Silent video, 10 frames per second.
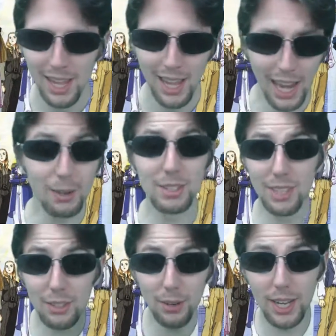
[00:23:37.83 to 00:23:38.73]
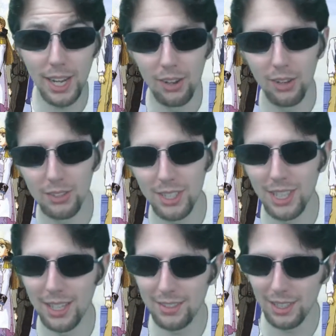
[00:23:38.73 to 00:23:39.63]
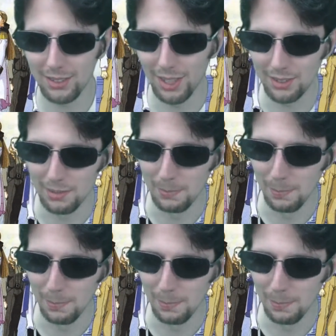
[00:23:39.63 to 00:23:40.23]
anyways, thanks for hanging out. I'll see you guys next lesson.